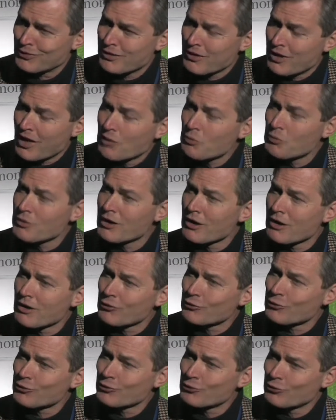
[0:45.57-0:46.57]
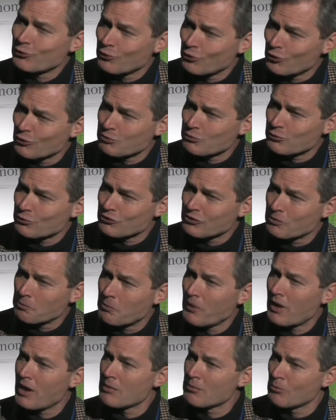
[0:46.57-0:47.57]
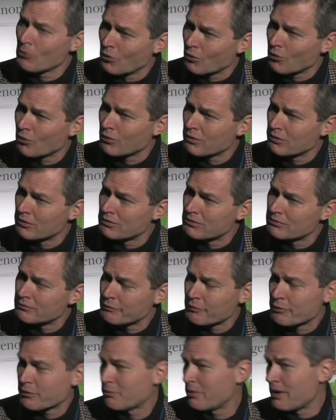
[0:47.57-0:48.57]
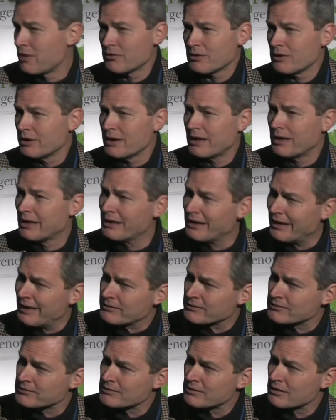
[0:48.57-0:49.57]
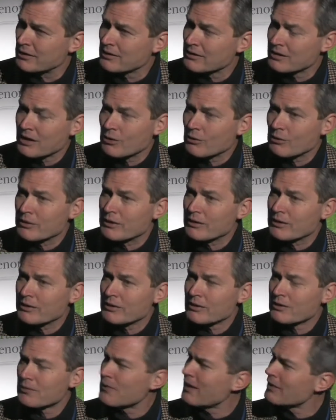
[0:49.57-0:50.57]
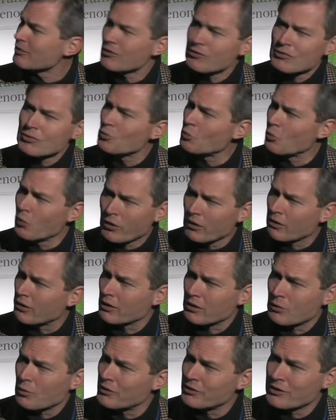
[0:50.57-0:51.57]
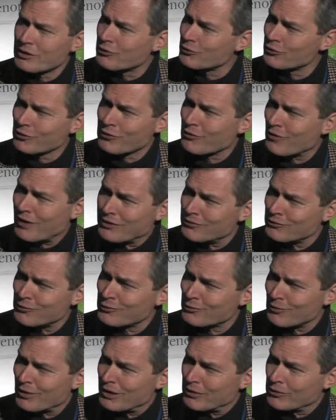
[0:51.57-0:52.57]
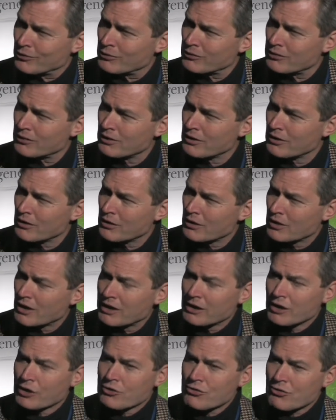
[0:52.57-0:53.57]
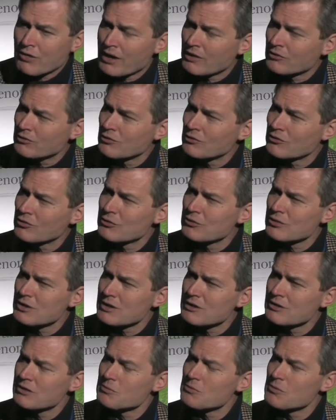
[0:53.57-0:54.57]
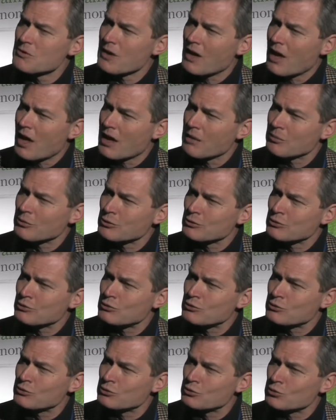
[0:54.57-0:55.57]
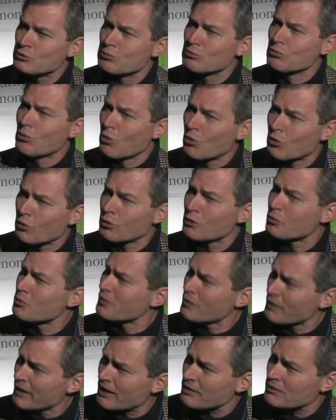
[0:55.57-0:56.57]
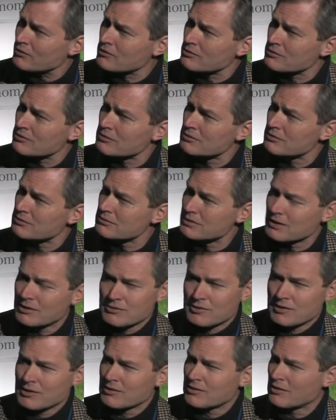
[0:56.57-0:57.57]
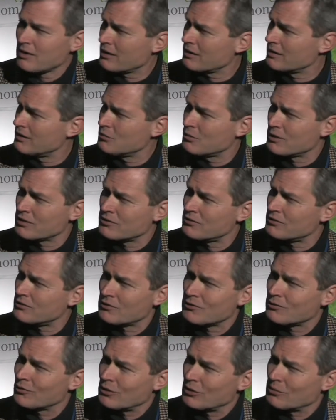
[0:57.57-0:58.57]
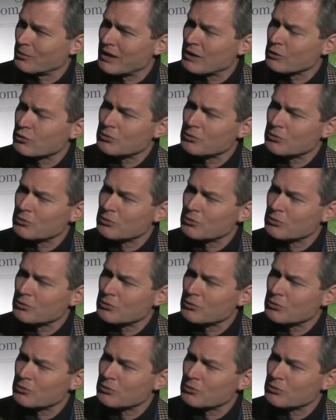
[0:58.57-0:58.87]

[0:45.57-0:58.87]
And we ask consumers to pay more for basically getting less. Now, that doesn't work when there's a crisis around. In a crisis, you need to be able to do more with less. That's exactly what this is all about.